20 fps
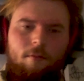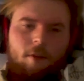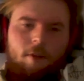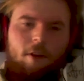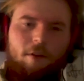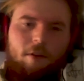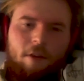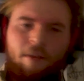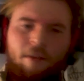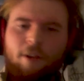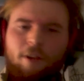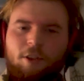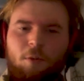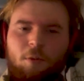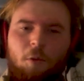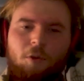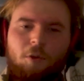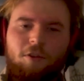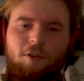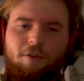Then there was
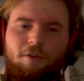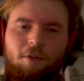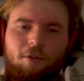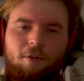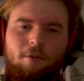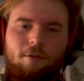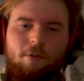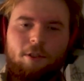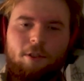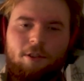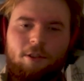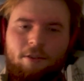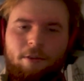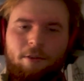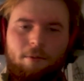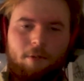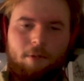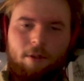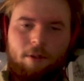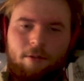a waterfall, which
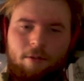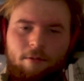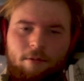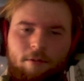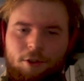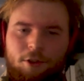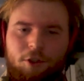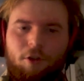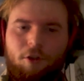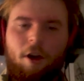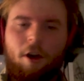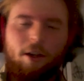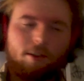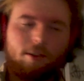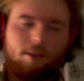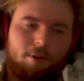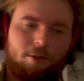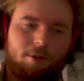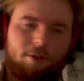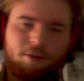was dry,
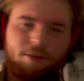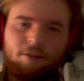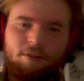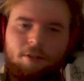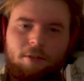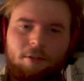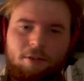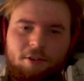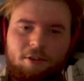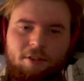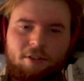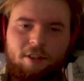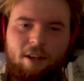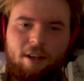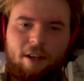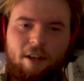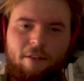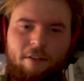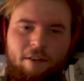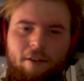so it was just a
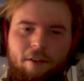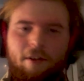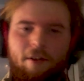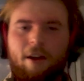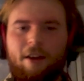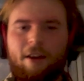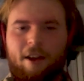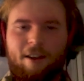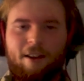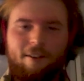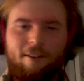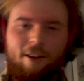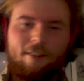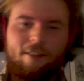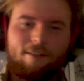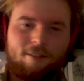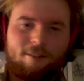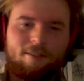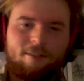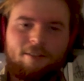cliff, and I thought, okay,
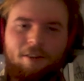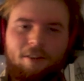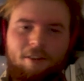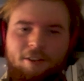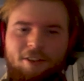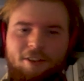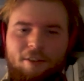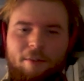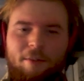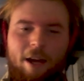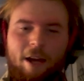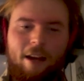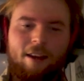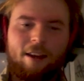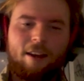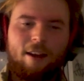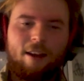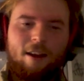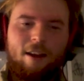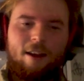right, got to turn
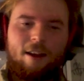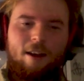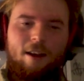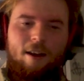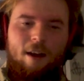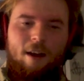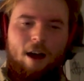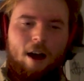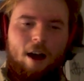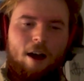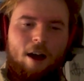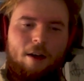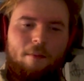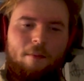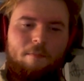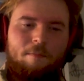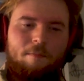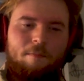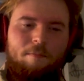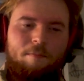back.
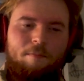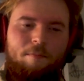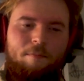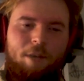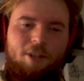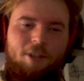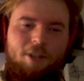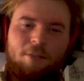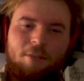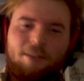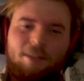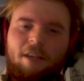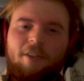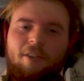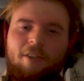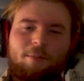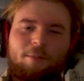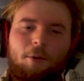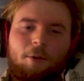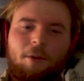But I jumped
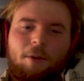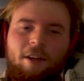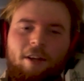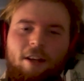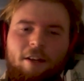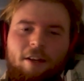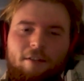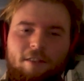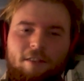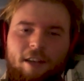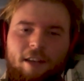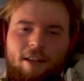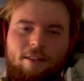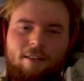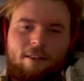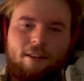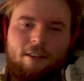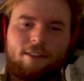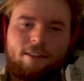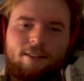down a smaller cliff to get
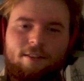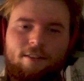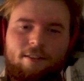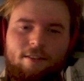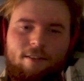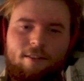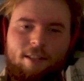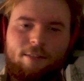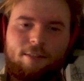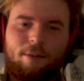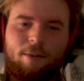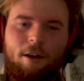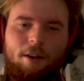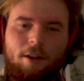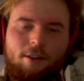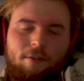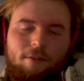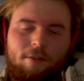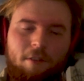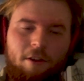to this
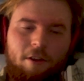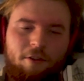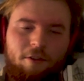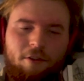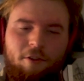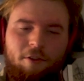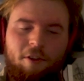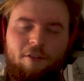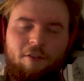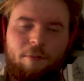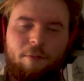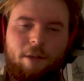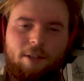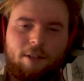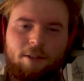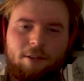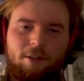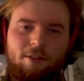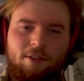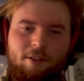part of the
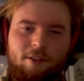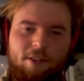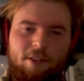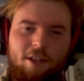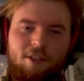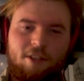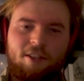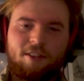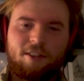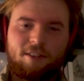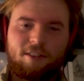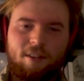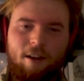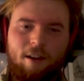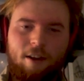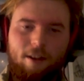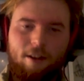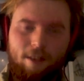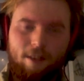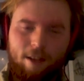riverbed, so I was essentially
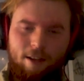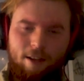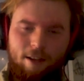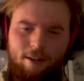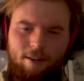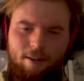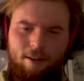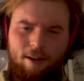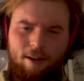stuck, and